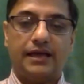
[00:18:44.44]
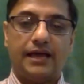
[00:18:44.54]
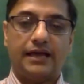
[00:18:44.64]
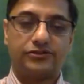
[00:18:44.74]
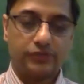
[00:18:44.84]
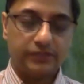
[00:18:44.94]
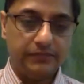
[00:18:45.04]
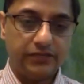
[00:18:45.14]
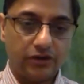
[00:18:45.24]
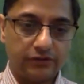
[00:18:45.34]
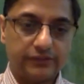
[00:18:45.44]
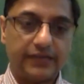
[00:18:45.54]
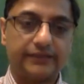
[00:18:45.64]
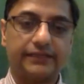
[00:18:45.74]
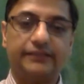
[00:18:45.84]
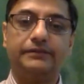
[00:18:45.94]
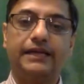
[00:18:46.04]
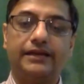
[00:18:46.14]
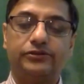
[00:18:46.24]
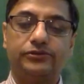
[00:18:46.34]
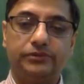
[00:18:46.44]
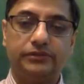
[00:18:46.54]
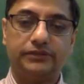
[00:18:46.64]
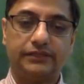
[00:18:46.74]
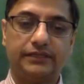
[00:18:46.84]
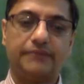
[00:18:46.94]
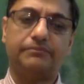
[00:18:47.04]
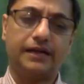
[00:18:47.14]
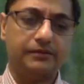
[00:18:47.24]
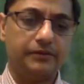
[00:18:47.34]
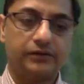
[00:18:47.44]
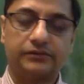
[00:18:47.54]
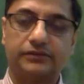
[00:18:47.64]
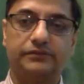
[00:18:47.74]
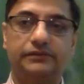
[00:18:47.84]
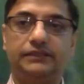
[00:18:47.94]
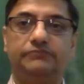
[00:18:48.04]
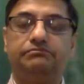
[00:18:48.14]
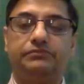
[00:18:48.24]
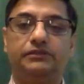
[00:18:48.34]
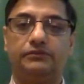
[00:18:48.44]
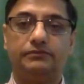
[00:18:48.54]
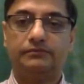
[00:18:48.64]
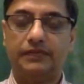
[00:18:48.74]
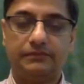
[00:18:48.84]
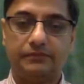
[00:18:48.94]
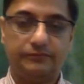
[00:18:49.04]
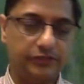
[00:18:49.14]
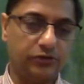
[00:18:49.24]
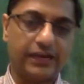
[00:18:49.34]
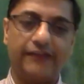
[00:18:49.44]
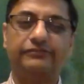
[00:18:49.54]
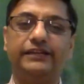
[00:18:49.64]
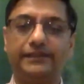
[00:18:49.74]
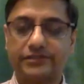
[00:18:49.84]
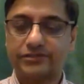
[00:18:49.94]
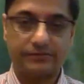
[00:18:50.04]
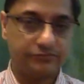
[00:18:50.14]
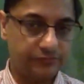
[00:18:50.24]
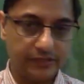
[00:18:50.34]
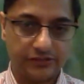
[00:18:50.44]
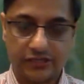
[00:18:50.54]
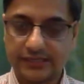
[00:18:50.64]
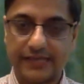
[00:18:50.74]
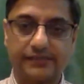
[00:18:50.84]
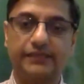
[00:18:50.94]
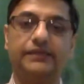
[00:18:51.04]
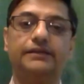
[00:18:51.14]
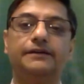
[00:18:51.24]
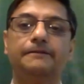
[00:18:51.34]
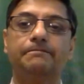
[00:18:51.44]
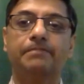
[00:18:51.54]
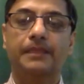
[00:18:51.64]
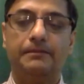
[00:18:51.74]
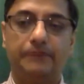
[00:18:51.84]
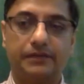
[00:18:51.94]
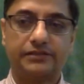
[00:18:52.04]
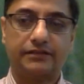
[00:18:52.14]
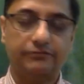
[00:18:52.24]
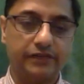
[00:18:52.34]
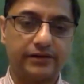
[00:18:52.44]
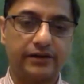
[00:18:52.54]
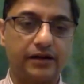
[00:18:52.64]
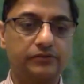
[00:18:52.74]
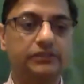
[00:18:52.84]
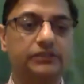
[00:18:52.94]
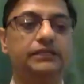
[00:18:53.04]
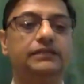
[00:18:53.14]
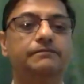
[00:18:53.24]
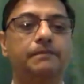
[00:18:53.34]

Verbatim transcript: and so in the mekong delta they began to turn up by about the you know we don't have dates so I'm, we are just guessing here but somewhere around the